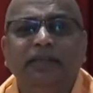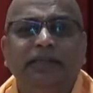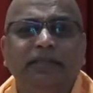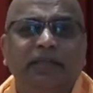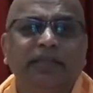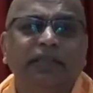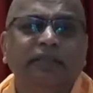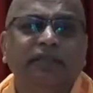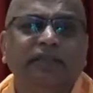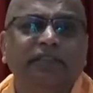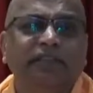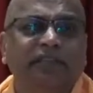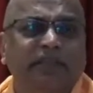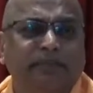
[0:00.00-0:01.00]
study of
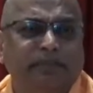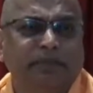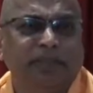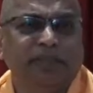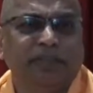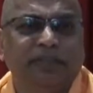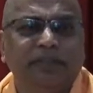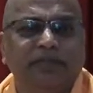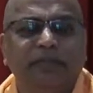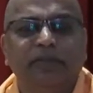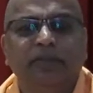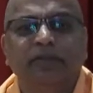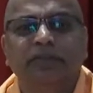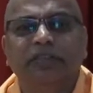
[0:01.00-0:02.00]
the scriptures,
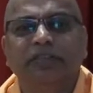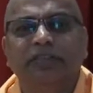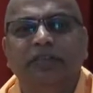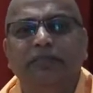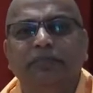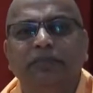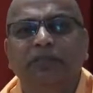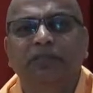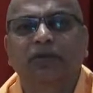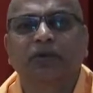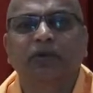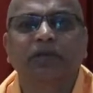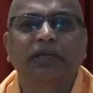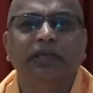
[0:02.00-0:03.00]
because the scriptures
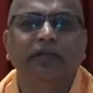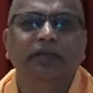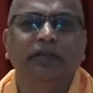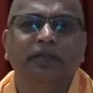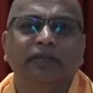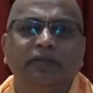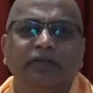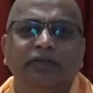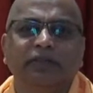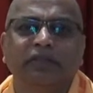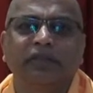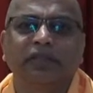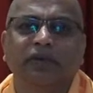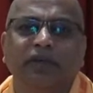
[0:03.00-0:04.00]
contain the
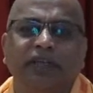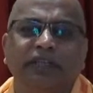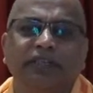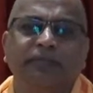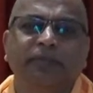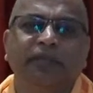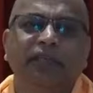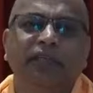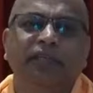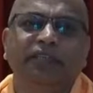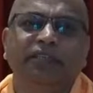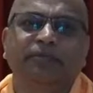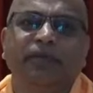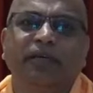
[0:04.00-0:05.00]
truths that were
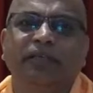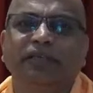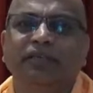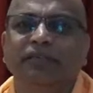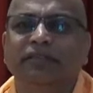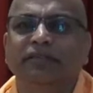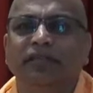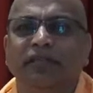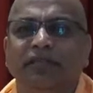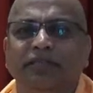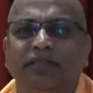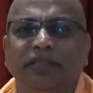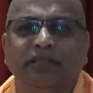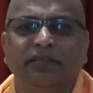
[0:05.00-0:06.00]
experienced by the
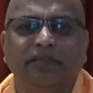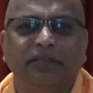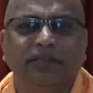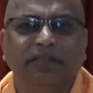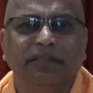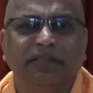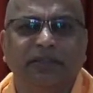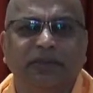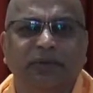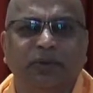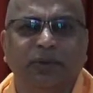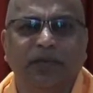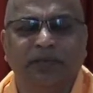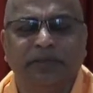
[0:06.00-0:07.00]
saints and sages
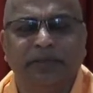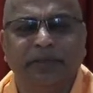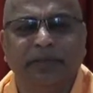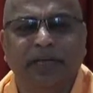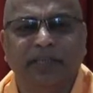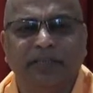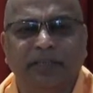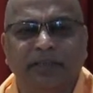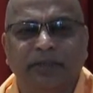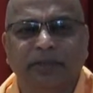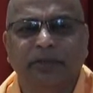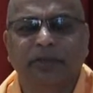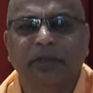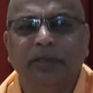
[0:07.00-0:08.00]
who had realized the
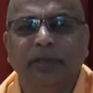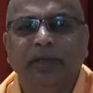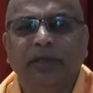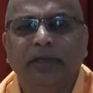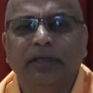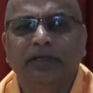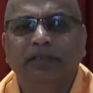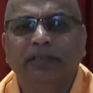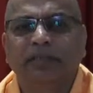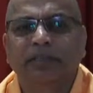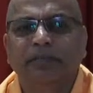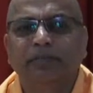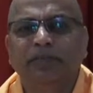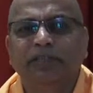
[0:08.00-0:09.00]
truth. And the
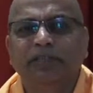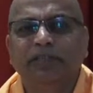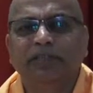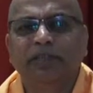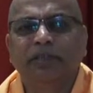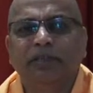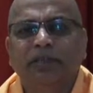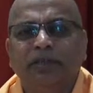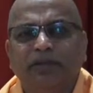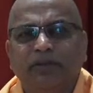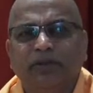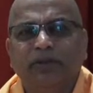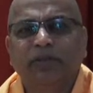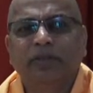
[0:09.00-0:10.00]
scriptures,
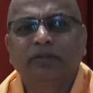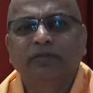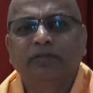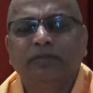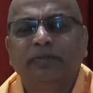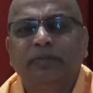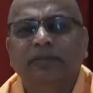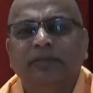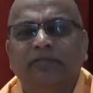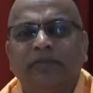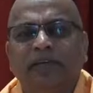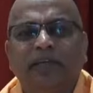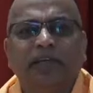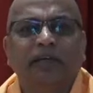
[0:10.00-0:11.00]
through the
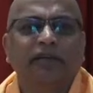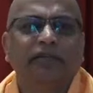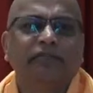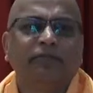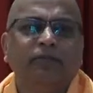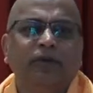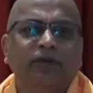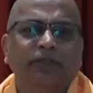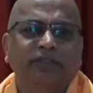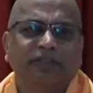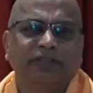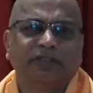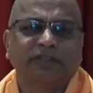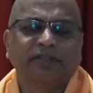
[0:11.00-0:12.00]
vehicle of
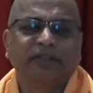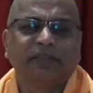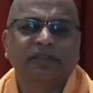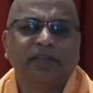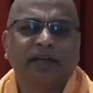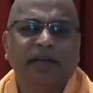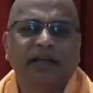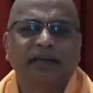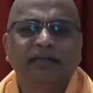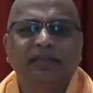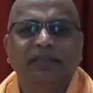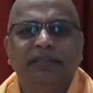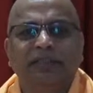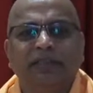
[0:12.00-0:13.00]
words and the
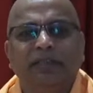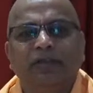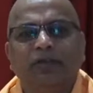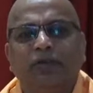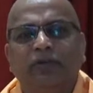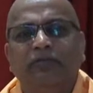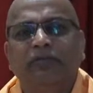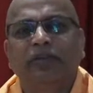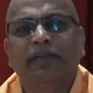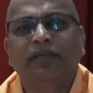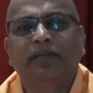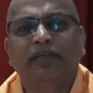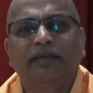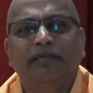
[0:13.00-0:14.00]
language,
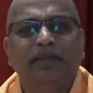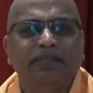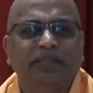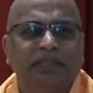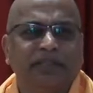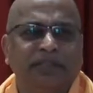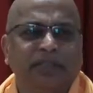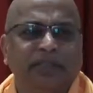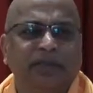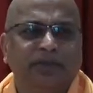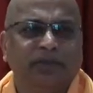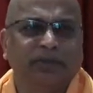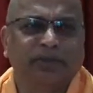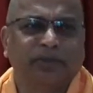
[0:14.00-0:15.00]
convey a message and a
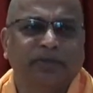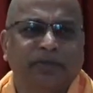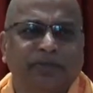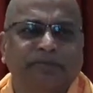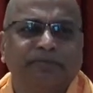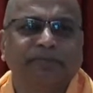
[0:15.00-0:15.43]
truth.